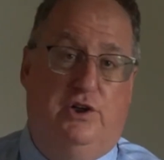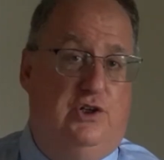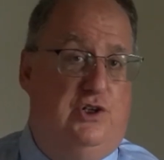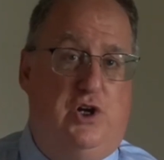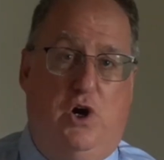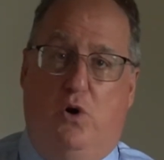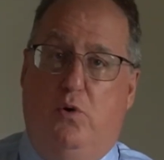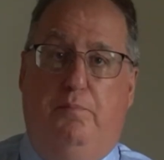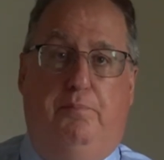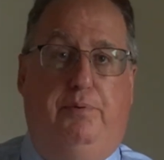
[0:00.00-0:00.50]

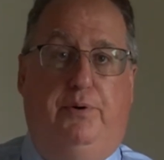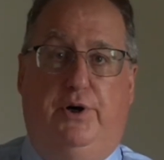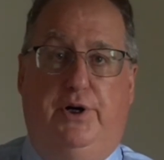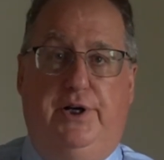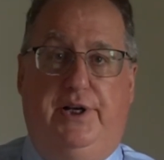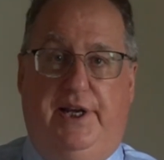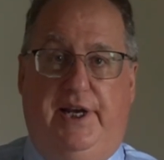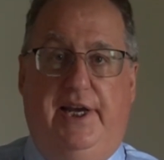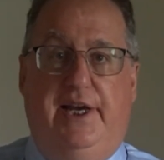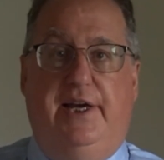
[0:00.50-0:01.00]
Don't
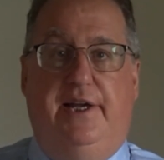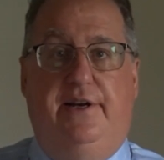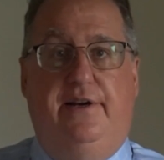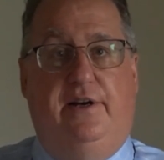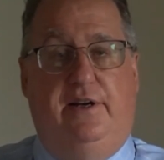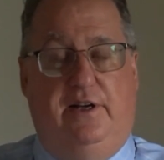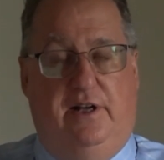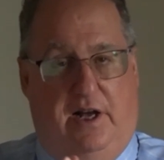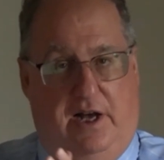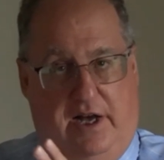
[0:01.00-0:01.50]
put in
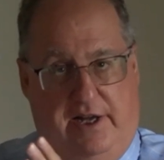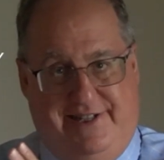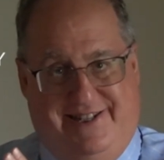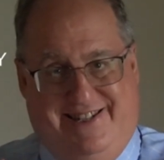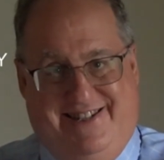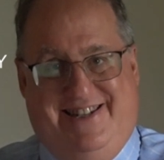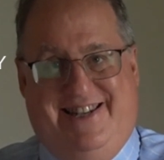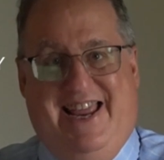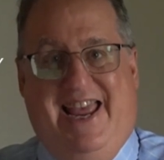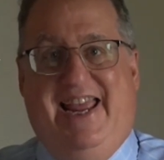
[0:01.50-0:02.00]
a
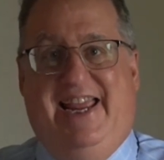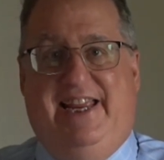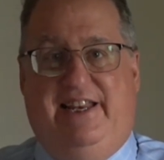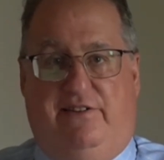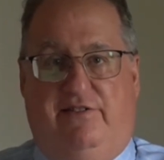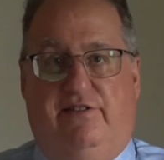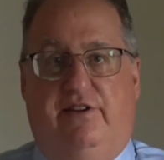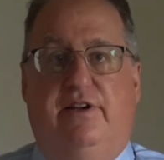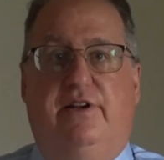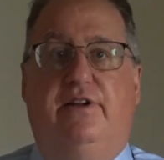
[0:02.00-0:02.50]

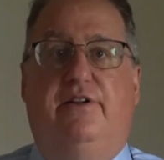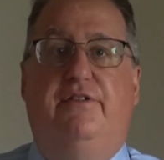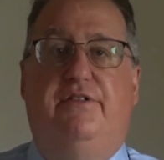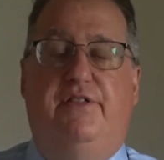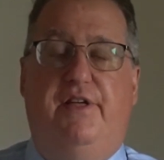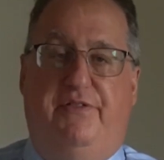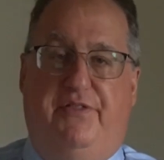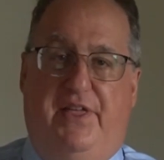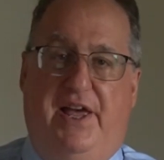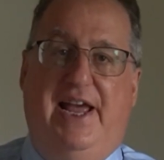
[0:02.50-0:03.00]
date
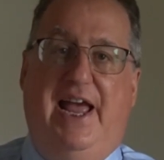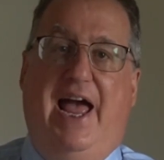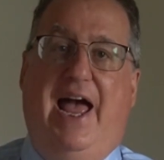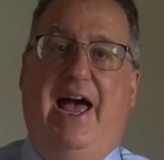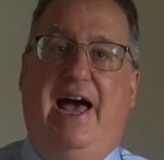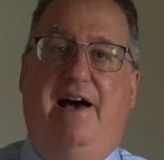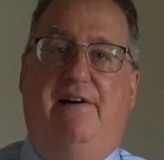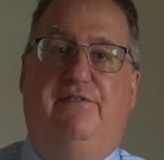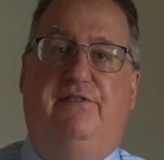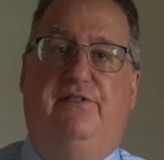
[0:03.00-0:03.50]
that they
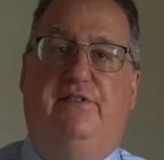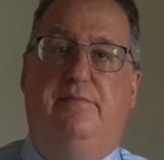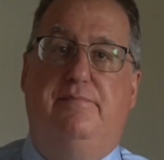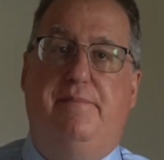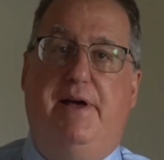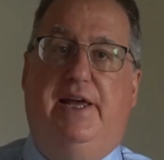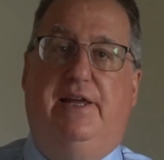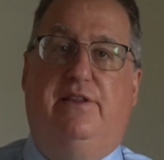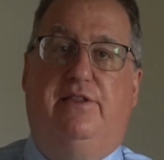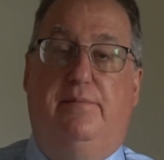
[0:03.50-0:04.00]
have to
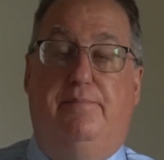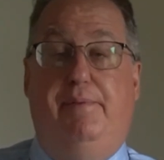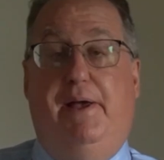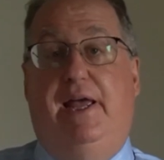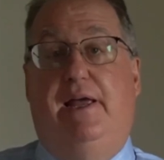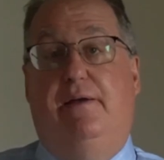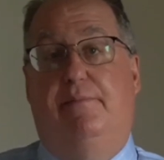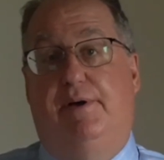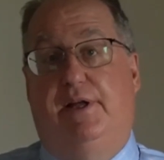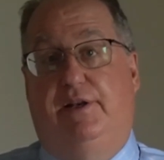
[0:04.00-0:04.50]
make the
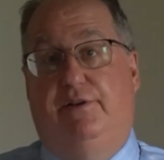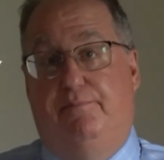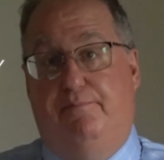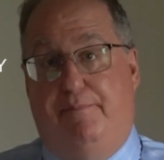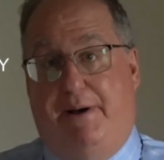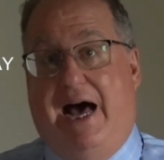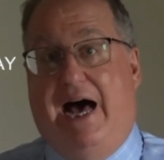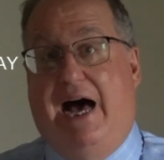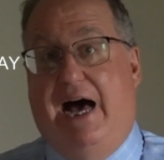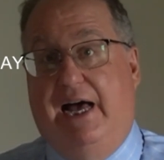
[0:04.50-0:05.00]
payment
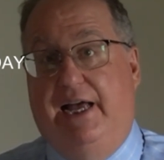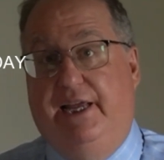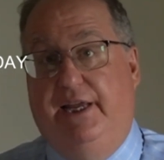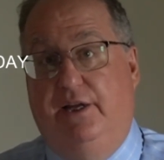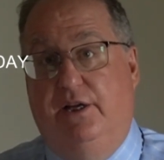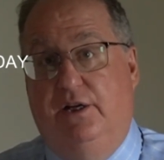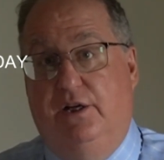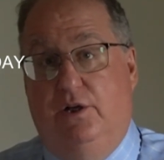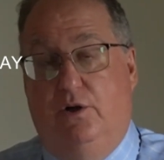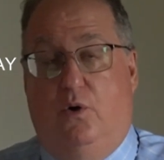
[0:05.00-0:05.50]

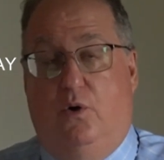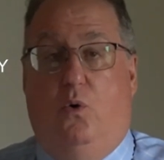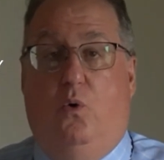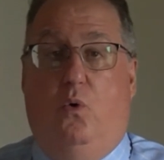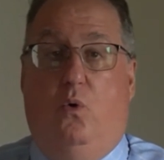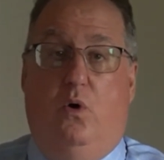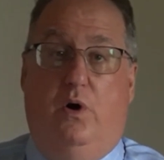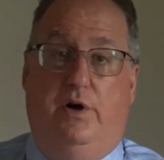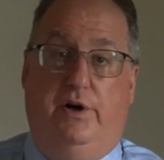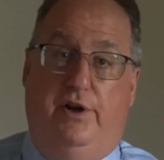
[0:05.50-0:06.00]
by,
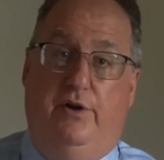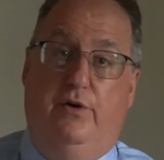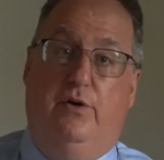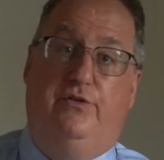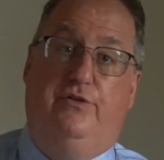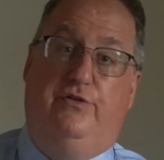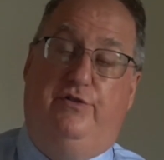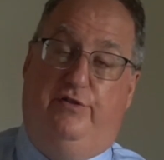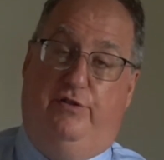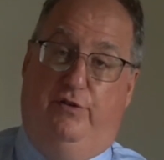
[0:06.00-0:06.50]
or you'll
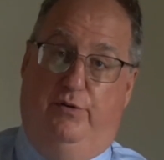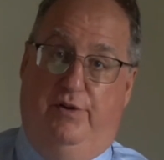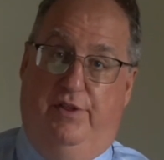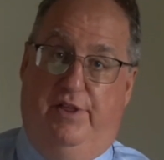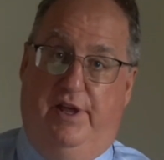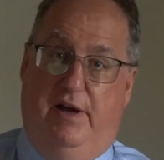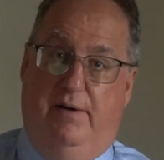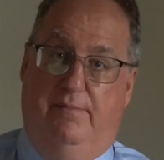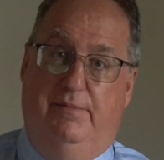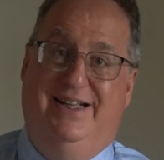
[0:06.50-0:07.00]
sue
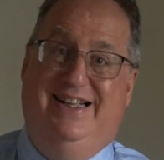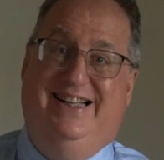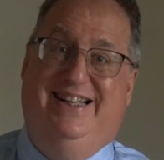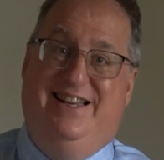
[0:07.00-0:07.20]
them.